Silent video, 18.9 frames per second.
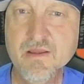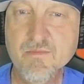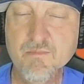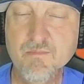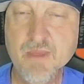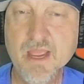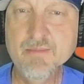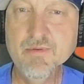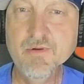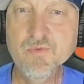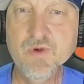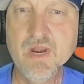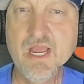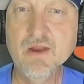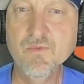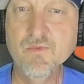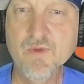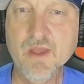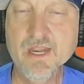Maybe we're
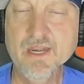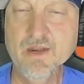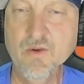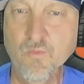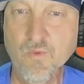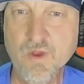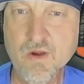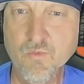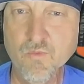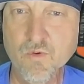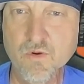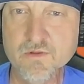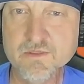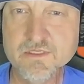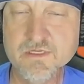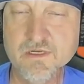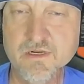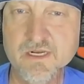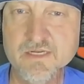not ready to win a
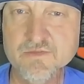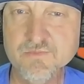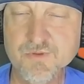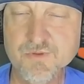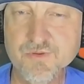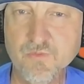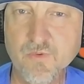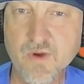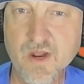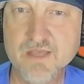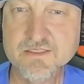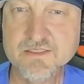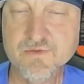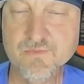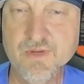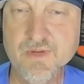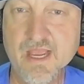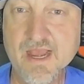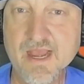World Series with the
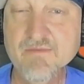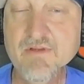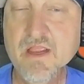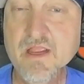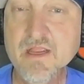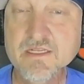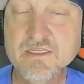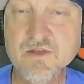roster we have,